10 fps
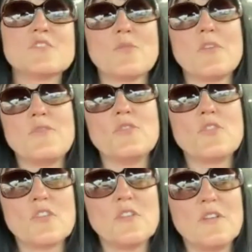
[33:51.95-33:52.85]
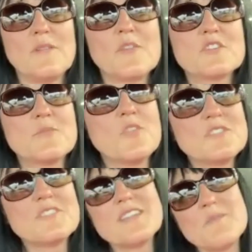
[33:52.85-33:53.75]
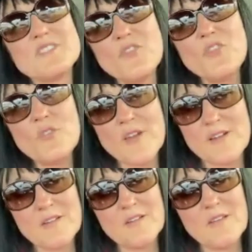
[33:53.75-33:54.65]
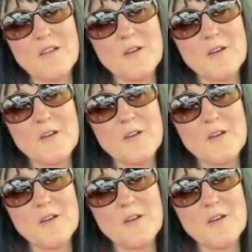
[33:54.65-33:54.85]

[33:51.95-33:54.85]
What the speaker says: So if you're not, because most of the times if you're young,